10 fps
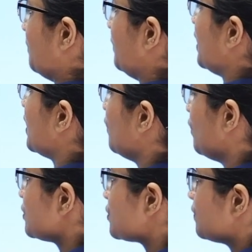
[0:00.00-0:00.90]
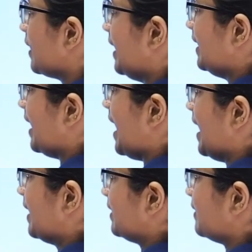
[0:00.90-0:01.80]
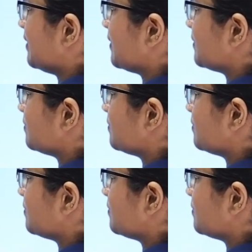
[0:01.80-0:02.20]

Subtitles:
We can also write ant.